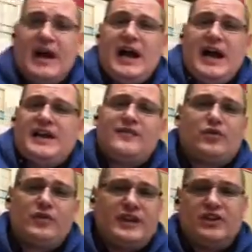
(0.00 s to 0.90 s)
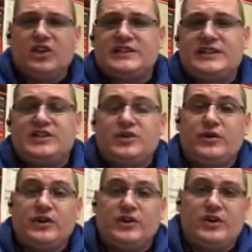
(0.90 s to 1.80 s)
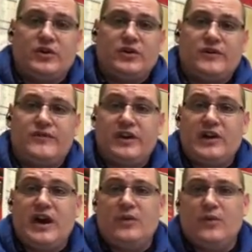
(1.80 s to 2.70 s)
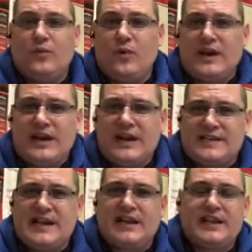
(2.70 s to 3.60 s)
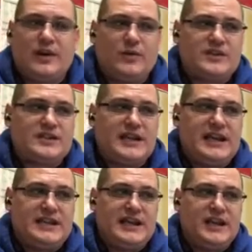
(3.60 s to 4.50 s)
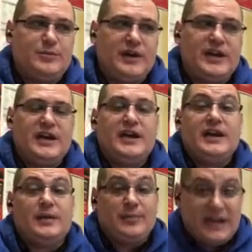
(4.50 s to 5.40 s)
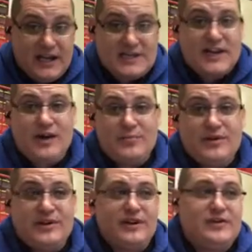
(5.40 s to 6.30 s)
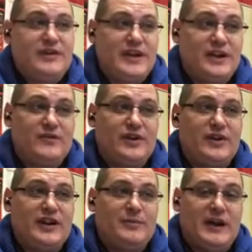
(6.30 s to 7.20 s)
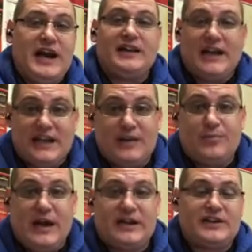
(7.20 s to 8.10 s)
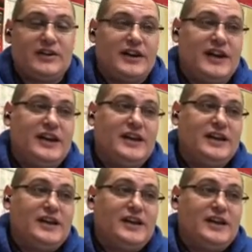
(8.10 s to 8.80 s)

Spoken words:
I never really looked into it or figured out what exactly it was that he did, but because Tom Bilyeu interviewed him, and I like Impact Theory